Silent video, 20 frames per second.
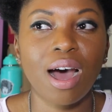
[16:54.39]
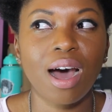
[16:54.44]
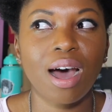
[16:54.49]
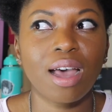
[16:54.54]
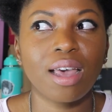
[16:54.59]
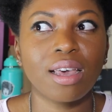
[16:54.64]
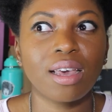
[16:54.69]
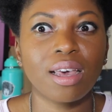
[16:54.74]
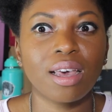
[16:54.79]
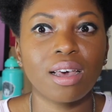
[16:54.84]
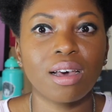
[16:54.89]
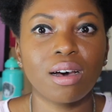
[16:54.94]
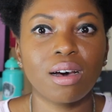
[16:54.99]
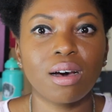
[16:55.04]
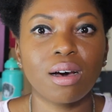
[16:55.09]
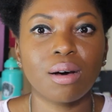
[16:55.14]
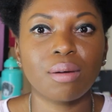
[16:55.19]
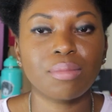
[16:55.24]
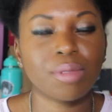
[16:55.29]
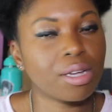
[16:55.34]
I
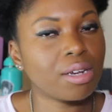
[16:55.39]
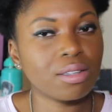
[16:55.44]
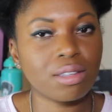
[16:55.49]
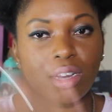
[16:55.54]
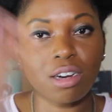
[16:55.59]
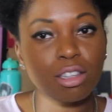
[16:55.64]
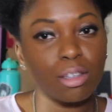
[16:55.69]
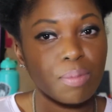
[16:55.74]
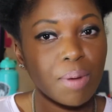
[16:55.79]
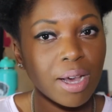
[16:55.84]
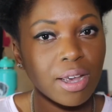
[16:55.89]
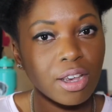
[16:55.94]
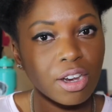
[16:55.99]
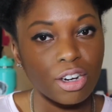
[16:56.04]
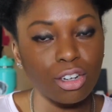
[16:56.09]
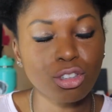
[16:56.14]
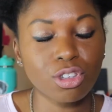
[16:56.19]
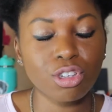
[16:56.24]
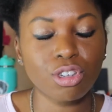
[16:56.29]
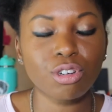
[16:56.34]
talked about
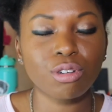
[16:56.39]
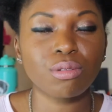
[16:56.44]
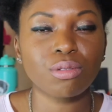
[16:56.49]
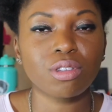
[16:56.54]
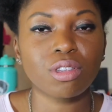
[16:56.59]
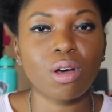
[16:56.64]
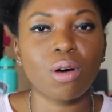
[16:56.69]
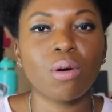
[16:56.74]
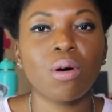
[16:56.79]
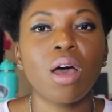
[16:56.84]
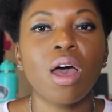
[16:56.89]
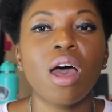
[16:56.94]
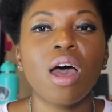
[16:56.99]
here too. So